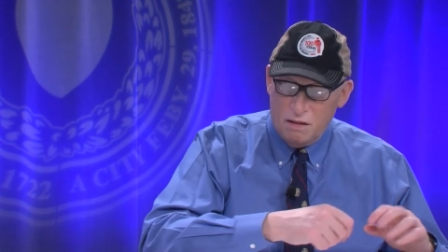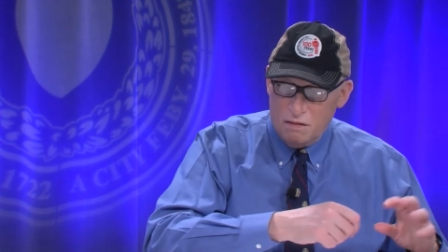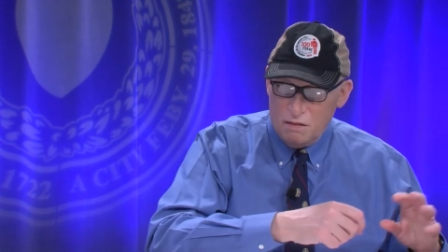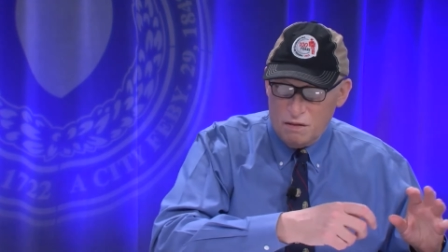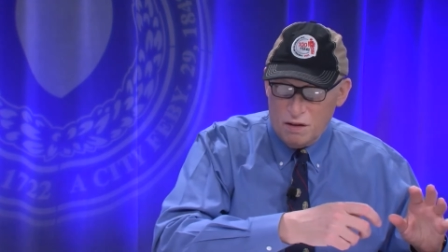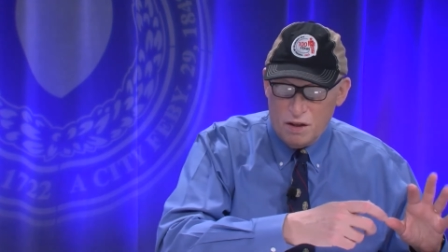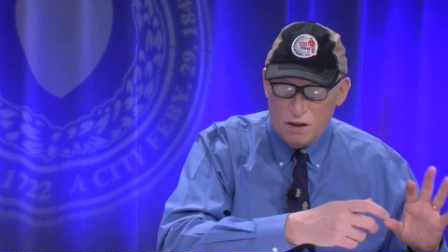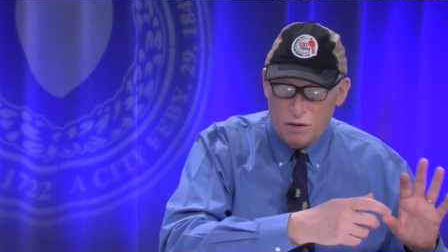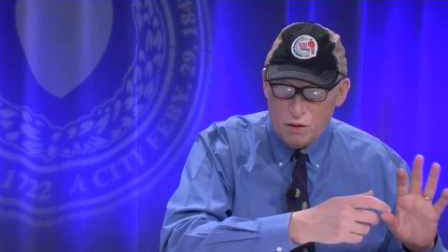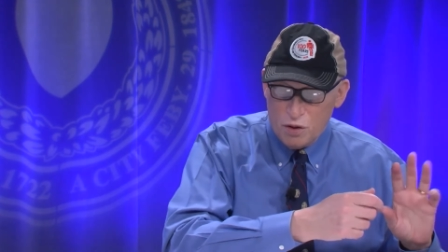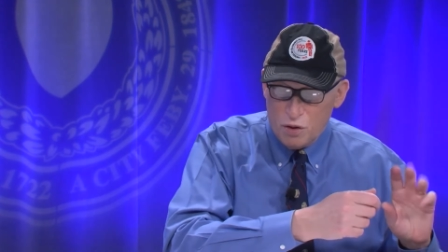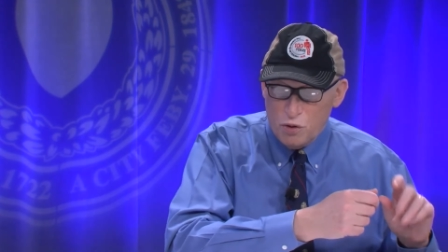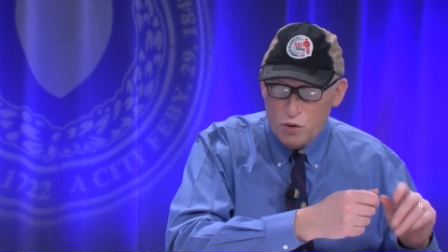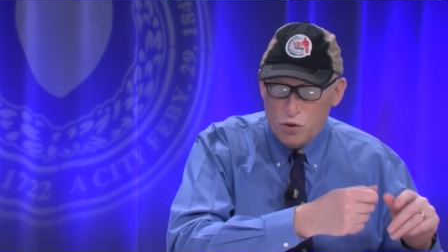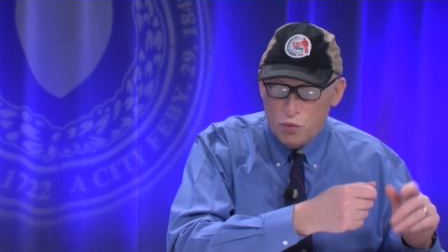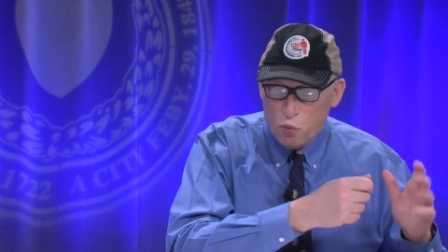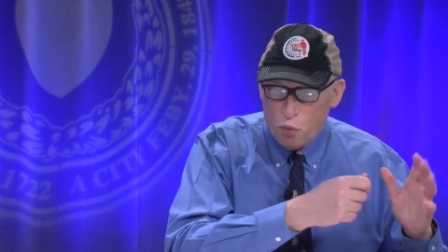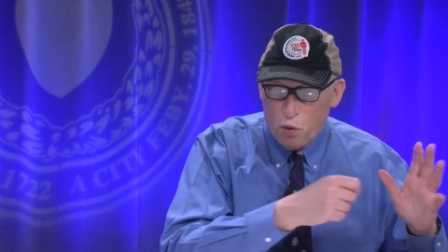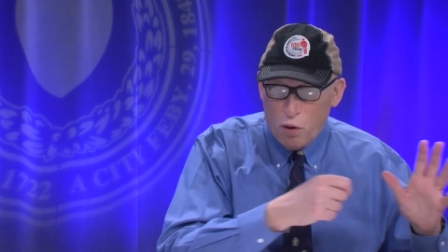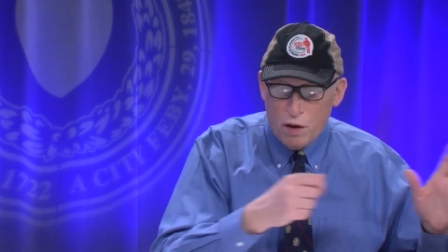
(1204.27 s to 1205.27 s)
use
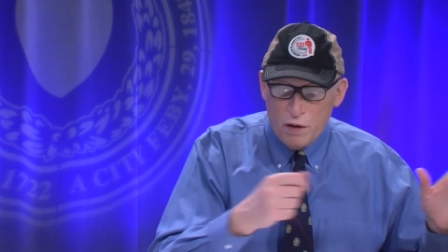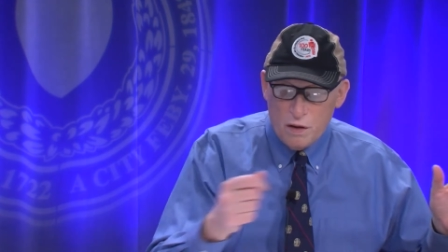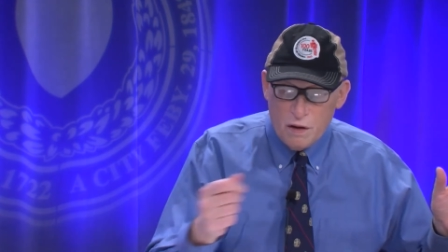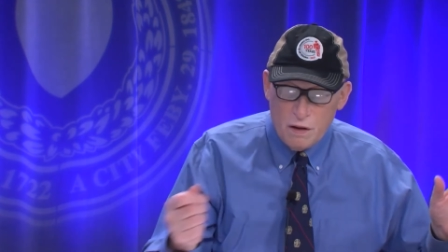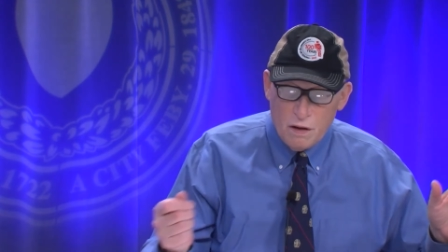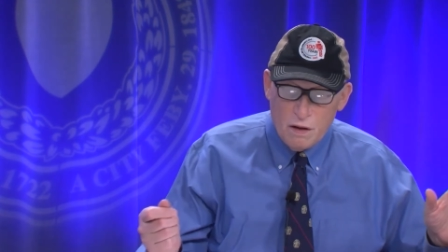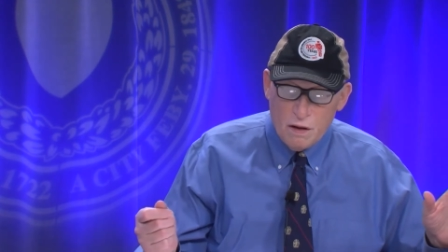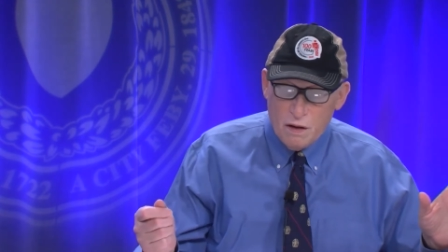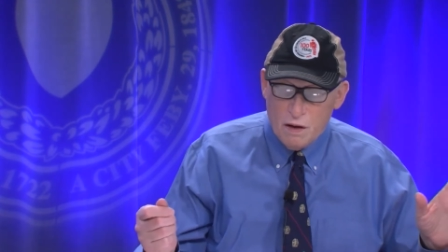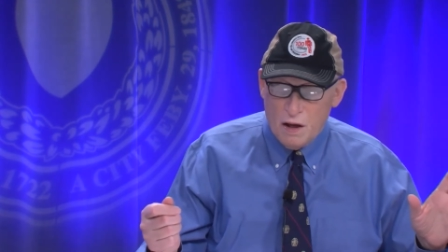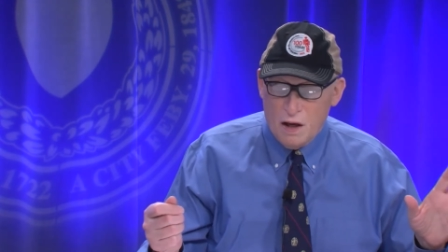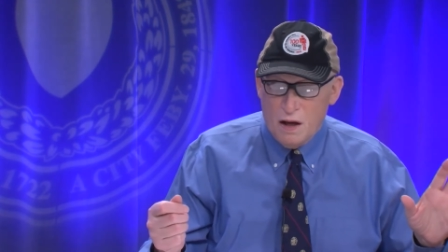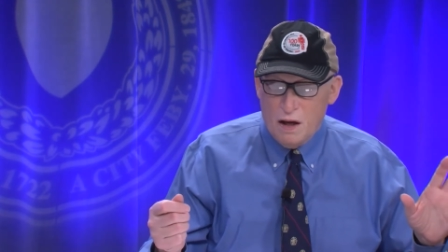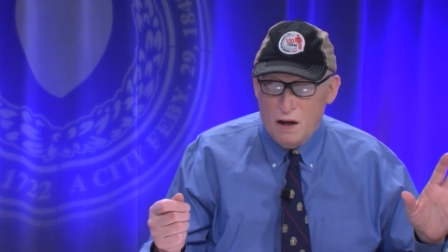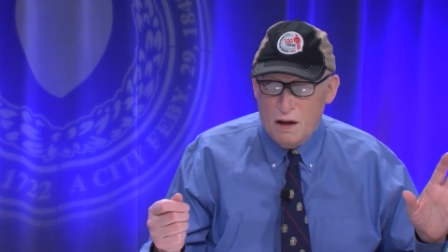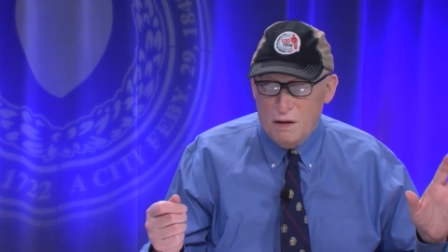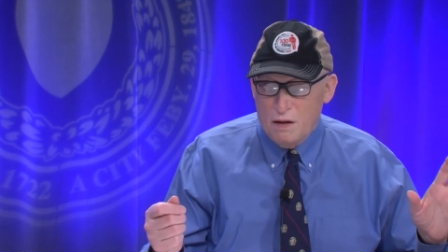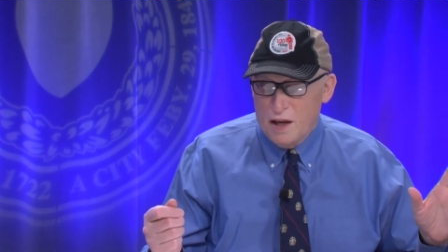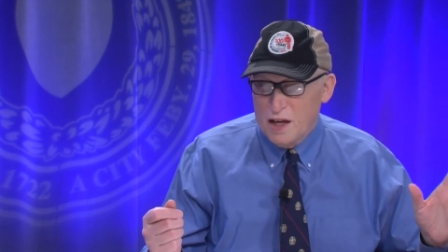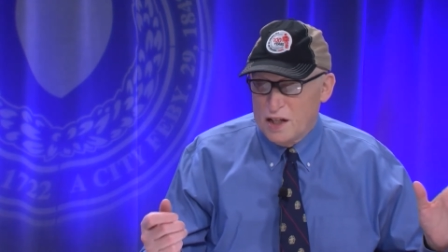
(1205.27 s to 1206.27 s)
one
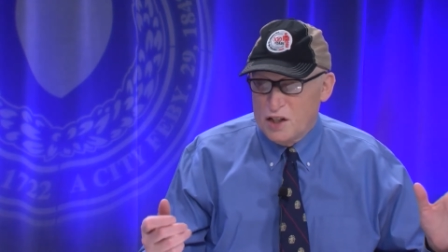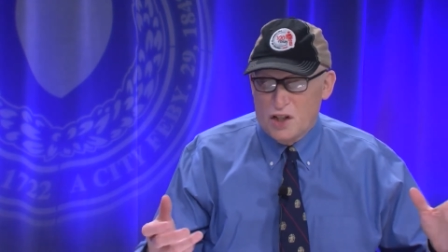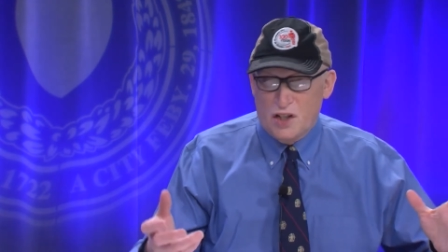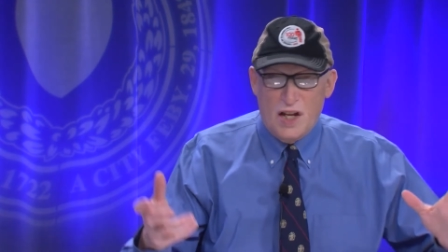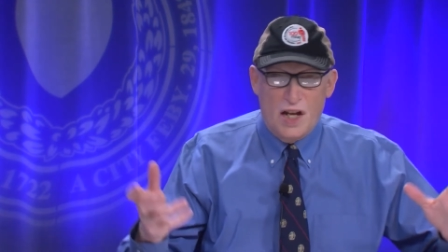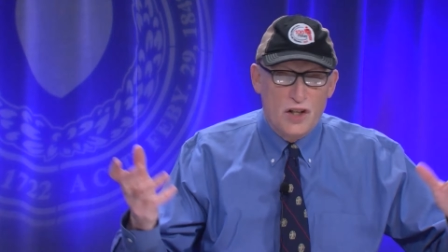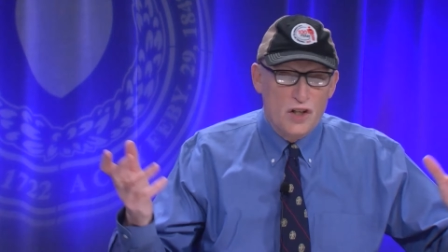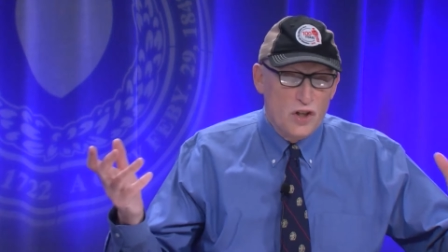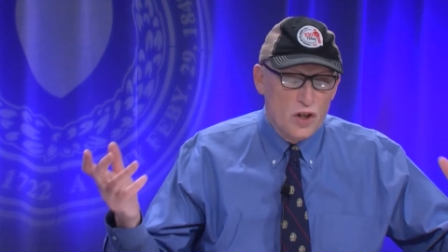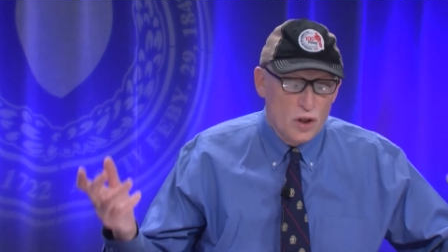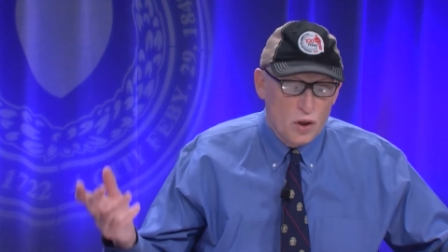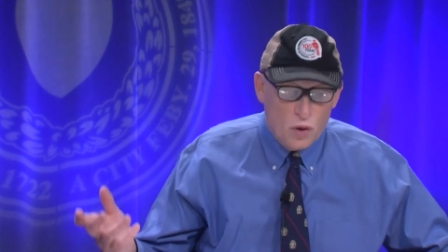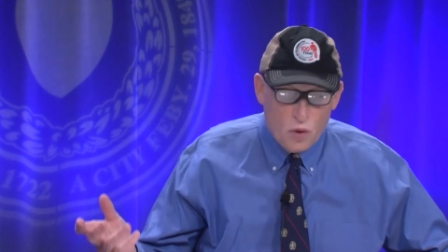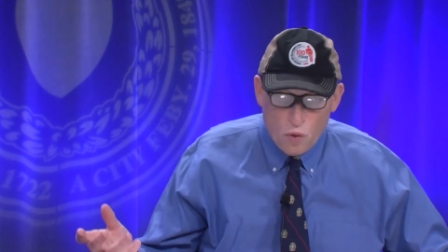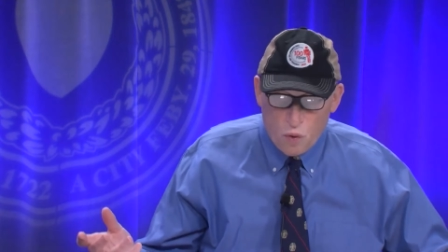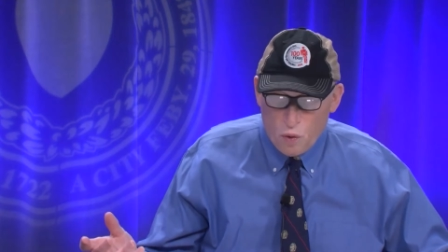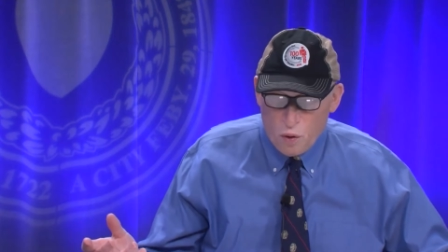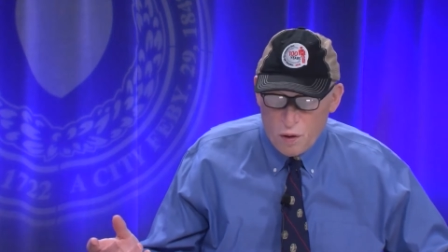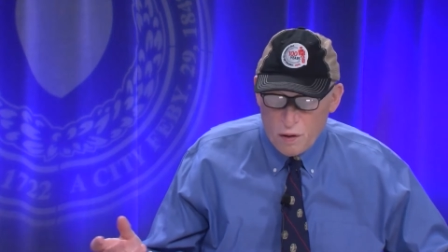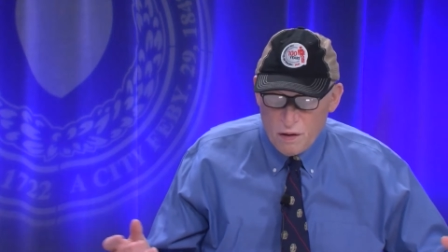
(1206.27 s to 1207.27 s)
extension
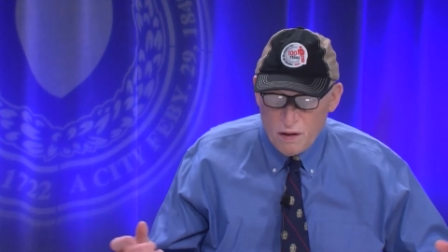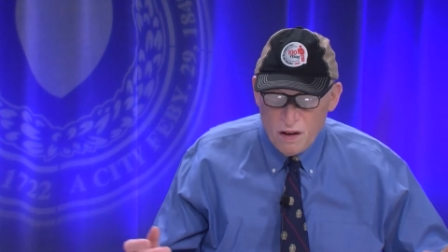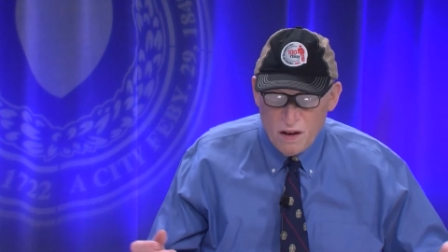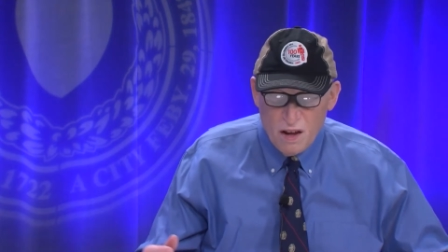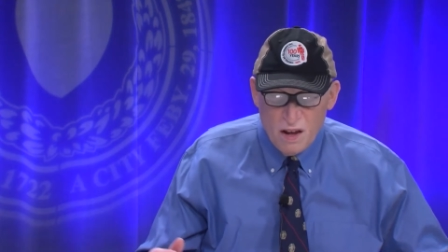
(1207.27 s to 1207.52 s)
cord.